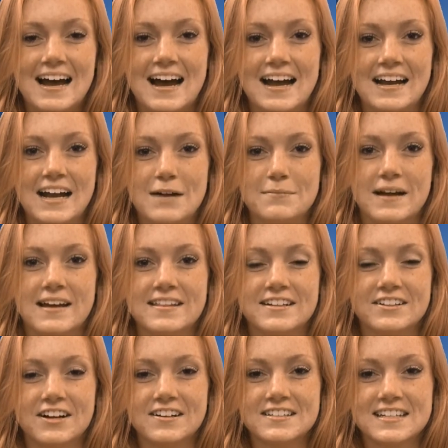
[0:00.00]
Hi, I'm
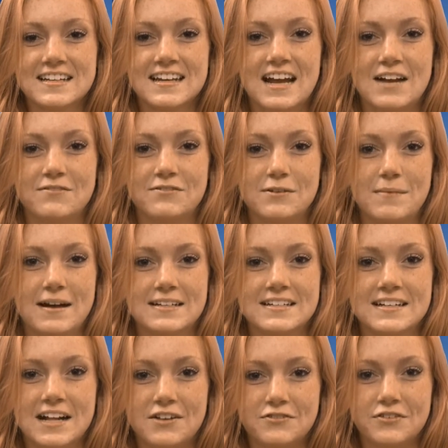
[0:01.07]
Kylie Clarkson. I'm from
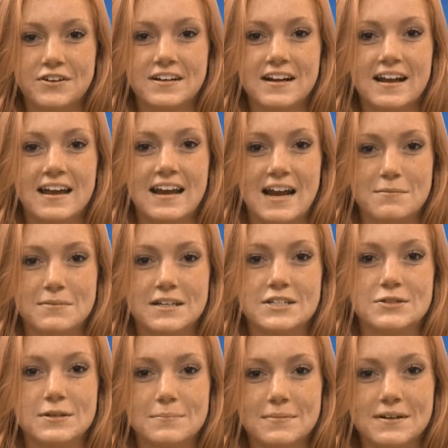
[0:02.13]
Acton, California, and I play
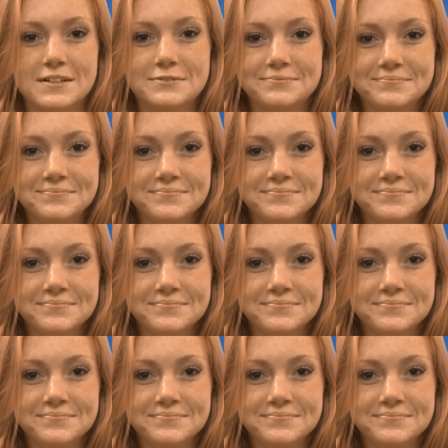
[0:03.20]
sleeper.